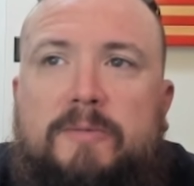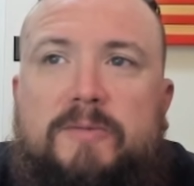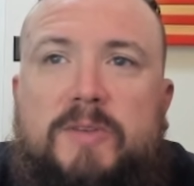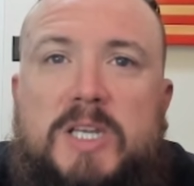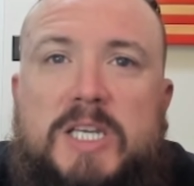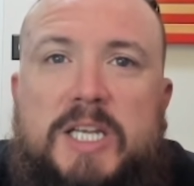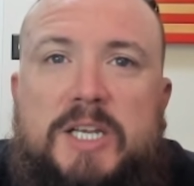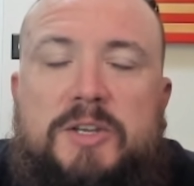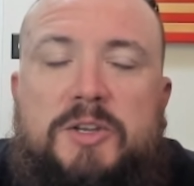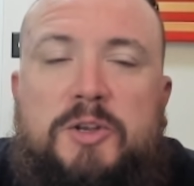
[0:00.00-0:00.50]

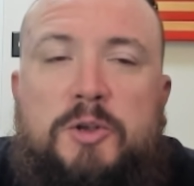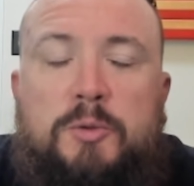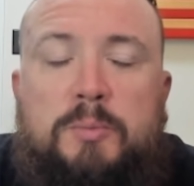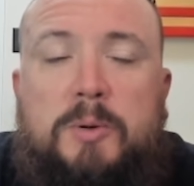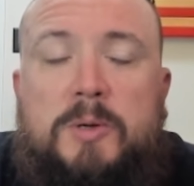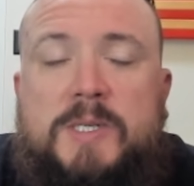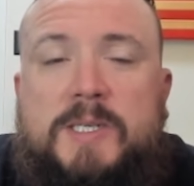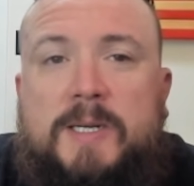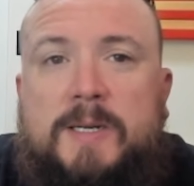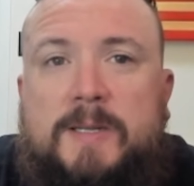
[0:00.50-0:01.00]

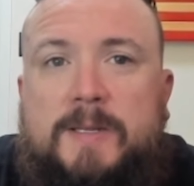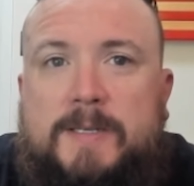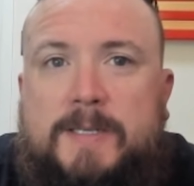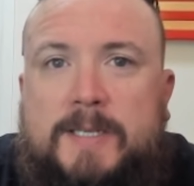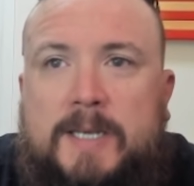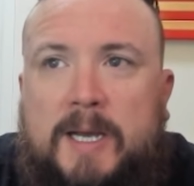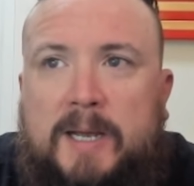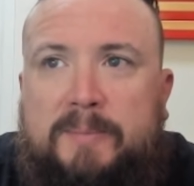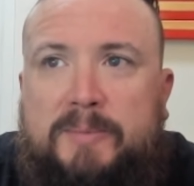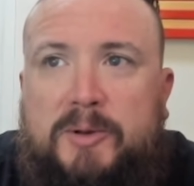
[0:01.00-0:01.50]
52% of the
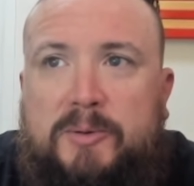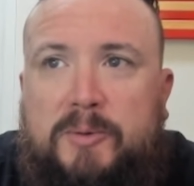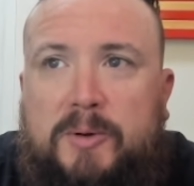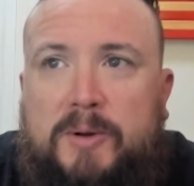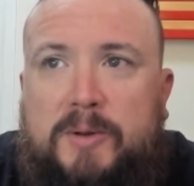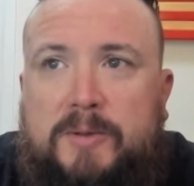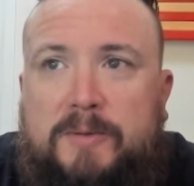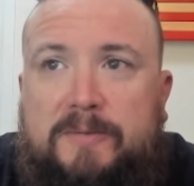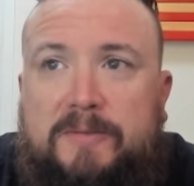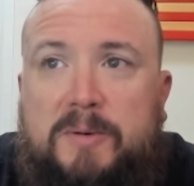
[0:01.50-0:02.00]
time they're
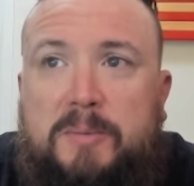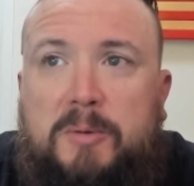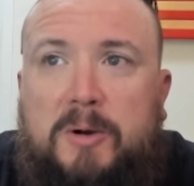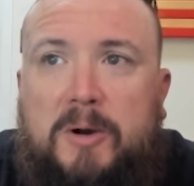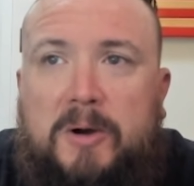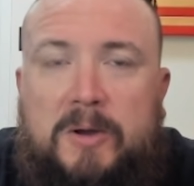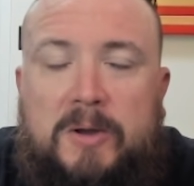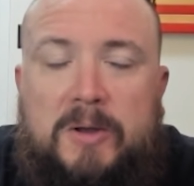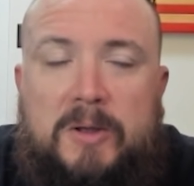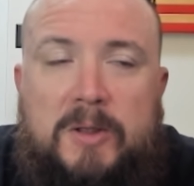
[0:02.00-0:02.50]
running the
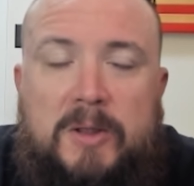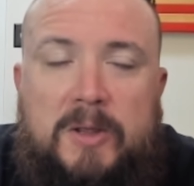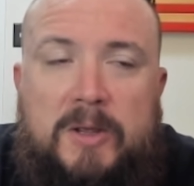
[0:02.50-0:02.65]
football.